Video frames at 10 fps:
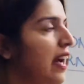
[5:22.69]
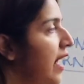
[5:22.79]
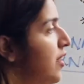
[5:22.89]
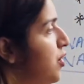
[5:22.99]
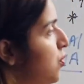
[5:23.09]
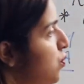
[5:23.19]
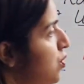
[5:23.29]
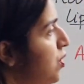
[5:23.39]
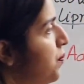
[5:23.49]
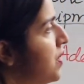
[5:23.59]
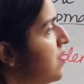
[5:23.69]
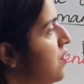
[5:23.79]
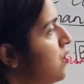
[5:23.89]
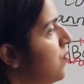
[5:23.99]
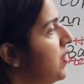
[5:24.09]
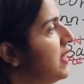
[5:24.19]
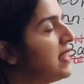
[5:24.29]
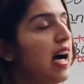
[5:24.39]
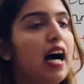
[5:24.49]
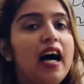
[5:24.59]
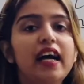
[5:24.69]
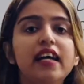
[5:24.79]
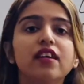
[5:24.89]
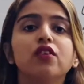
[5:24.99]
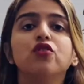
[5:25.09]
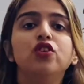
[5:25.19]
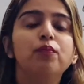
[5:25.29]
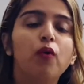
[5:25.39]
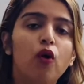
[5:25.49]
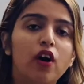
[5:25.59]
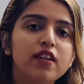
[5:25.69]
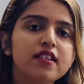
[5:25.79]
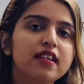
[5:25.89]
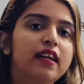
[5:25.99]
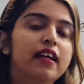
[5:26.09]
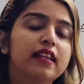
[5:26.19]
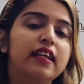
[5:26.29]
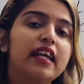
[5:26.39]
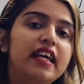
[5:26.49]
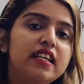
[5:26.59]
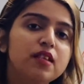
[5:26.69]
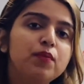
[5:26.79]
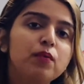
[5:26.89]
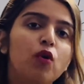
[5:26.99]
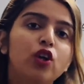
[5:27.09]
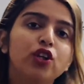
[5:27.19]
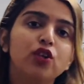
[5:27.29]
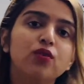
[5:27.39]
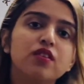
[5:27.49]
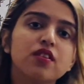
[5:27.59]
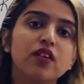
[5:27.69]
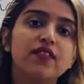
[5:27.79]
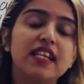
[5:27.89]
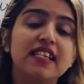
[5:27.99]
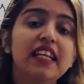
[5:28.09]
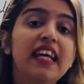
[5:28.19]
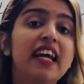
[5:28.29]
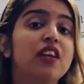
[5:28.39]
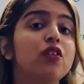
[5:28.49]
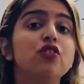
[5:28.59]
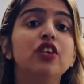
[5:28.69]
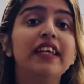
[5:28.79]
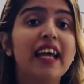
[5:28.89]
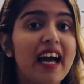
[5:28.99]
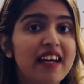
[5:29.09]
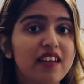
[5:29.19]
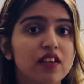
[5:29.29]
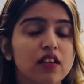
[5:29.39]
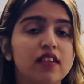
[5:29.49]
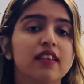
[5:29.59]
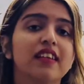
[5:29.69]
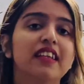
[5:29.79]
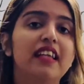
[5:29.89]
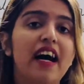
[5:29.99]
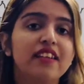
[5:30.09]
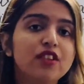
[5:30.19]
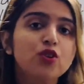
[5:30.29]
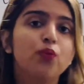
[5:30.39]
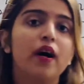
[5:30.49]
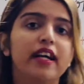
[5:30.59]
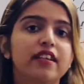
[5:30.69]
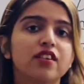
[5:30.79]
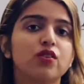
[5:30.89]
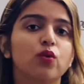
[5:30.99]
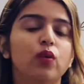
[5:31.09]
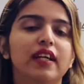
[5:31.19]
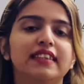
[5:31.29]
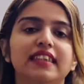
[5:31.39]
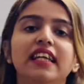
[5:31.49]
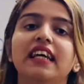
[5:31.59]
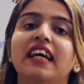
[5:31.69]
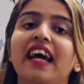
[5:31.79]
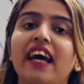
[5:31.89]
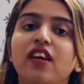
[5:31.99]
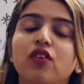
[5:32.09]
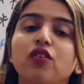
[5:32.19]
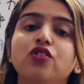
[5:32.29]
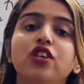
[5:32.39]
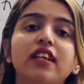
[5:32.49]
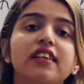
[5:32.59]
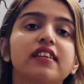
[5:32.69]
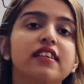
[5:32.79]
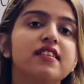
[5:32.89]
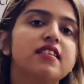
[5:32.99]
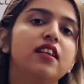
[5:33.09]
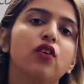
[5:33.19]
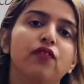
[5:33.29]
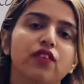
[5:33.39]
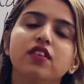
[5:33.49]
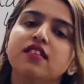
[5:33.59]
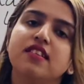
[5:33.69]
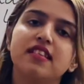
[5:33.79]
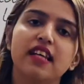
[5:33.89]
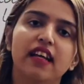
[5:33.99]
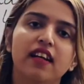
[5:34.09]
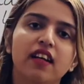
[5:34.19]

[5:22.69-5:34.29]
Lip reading: And due to the presence of these high energy bonds, the ATP molecule serves as an energy carrier. That is why it is known as the energy currency of the cell.